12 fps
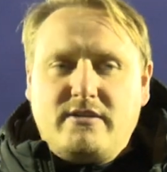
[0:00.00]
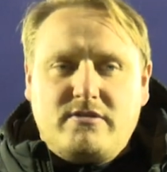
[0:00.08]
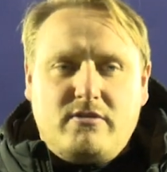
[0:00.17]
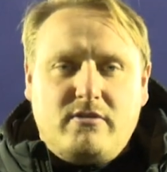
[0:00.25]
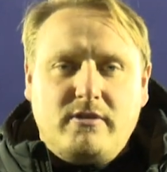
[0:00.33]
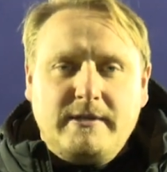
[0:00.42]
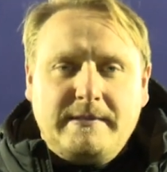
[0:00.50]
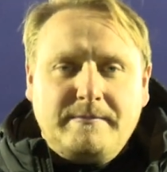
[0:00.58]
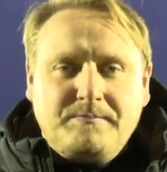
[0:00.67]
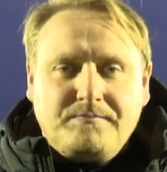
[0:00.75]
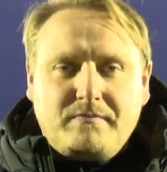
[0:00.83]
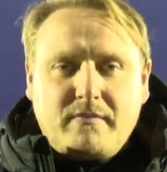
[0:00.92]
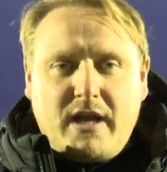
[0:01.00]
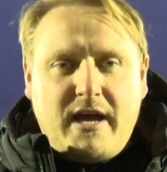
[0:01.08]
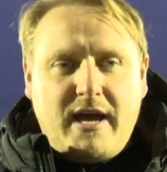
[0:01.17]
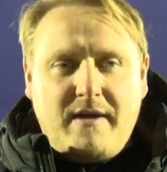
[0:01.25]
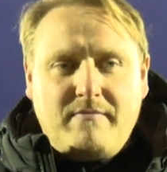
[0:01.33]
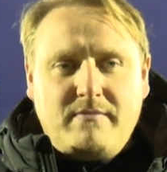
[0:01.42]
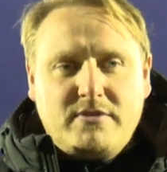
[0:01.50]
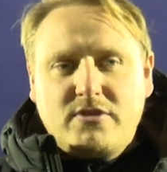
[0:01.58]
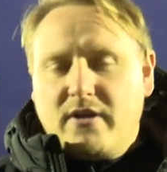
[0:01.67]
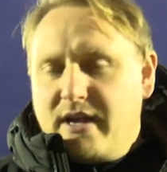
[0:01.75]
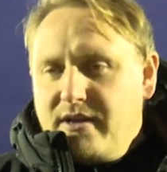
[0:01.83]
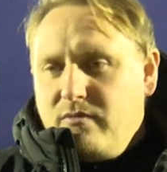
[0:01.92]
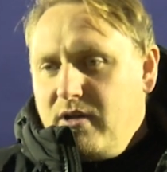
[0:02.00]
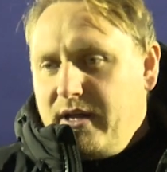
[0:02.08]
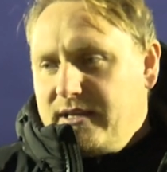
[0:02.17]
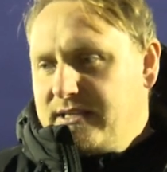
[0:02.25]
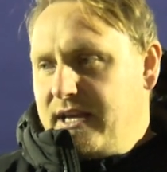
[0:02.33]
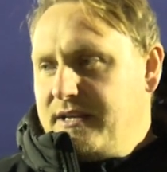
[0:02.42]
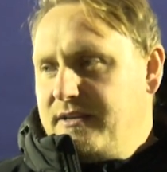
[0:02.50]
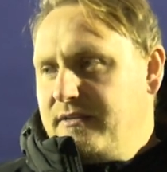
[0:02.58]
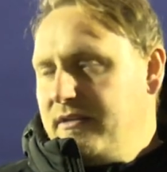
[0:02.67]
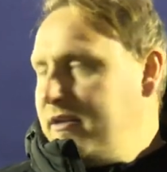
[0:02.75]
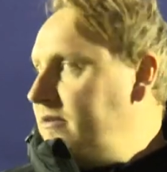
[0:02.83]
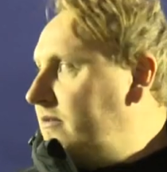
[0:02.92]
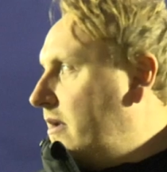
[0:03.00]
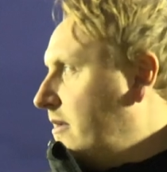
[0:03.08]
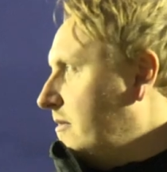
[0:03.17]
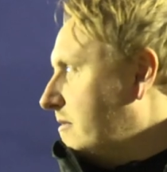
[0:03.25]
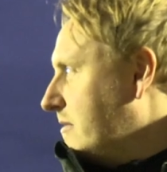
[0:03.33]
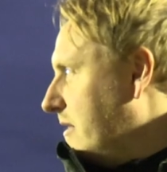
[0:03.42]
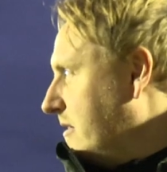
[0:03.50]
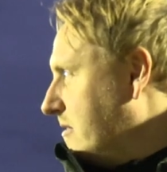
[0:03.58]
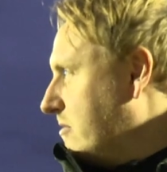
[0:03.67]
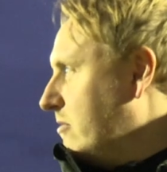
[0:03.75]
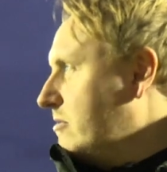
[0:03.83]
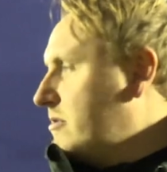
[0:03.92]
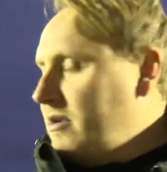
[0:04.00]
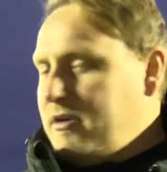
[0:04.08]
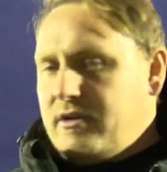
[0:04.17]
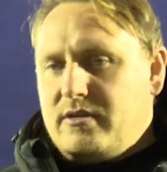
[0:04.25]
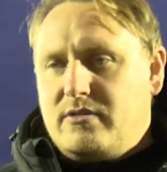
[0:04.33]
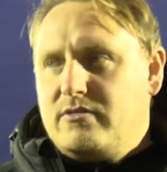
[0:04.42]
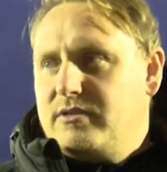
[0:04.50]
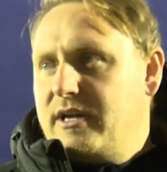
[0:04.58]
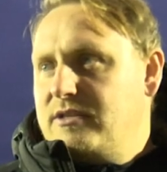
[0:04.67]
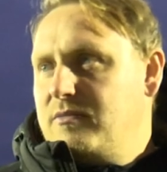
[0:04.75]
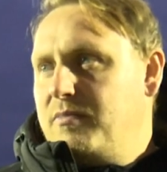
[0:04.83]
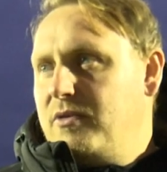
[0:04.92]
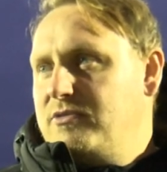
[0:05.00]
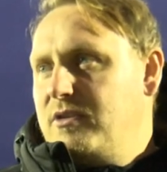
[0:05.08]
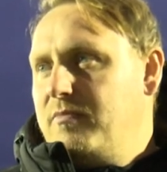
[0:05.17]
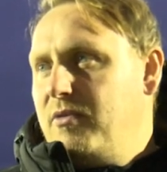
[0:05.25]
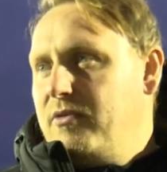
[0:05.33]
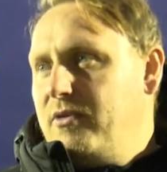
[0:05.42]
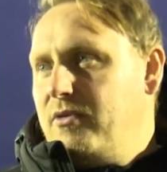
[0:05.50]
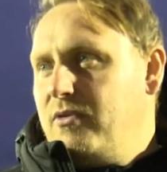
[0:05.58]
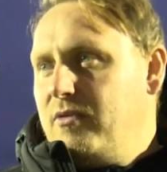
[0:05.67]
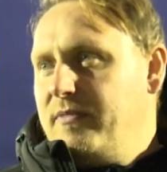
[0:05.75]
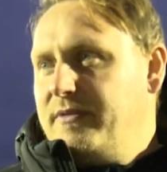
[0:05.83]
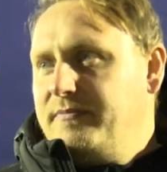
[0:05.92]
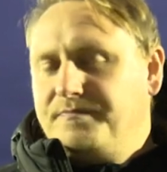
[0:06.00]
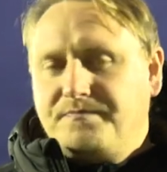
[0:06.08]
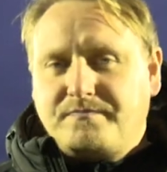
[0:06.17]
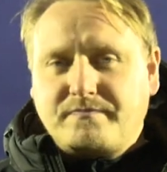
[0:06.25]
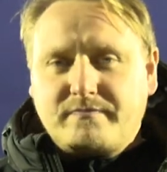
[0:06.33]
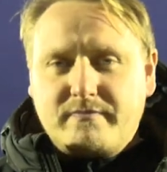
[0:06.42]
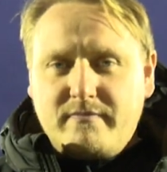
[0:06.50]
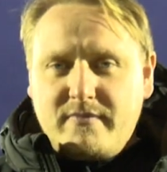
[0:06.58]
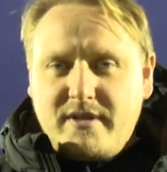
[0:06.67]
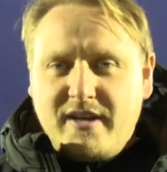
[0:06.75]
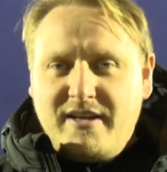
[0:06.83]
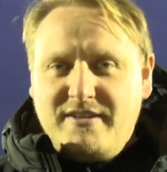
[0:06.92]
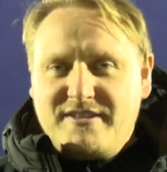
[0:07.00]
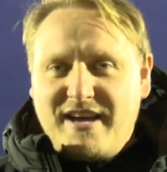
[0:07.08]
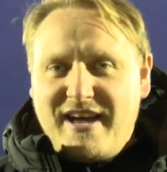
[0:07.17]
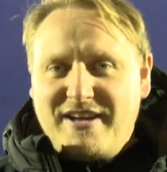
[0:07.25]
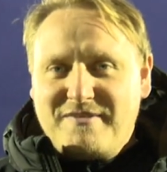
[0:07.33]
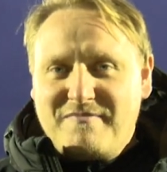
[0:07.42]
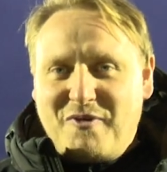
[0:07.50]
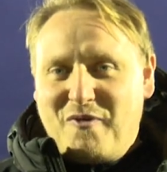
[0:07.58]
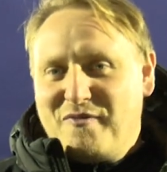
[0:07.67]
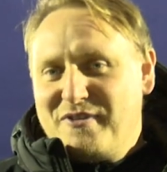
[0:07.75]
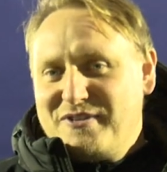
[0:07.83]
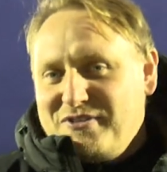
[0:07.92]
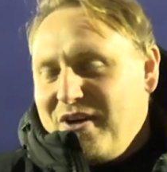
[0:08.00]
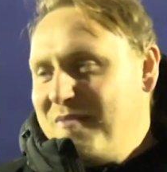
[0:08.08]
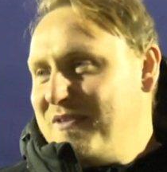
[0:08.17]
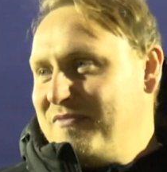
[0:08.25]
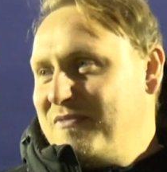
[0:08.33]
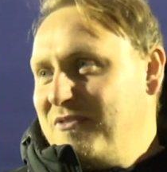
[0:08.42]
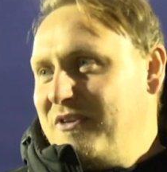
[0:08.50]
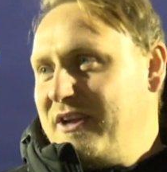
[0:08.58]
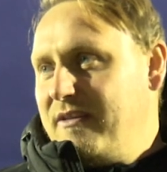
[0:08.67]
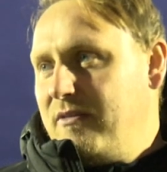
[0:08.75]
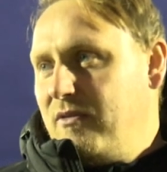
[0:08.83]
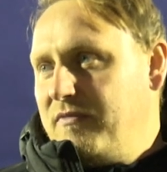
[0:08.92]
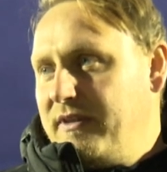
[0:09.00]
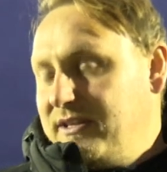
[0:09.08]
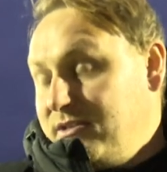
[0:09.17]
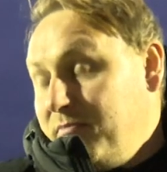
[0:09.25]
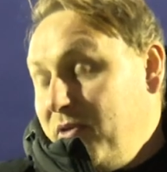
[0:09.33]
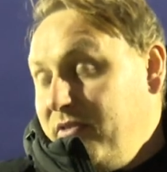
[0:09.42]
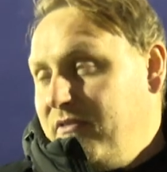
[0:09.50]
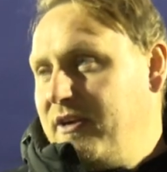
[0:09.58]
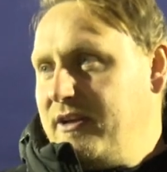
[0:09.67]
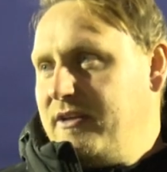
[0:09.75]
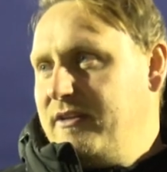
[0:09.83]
So it's not the end of the world, like I said, and it's good to get some points on the board at home and hopefully start a bit of a run here. Hopefully that's the point, right?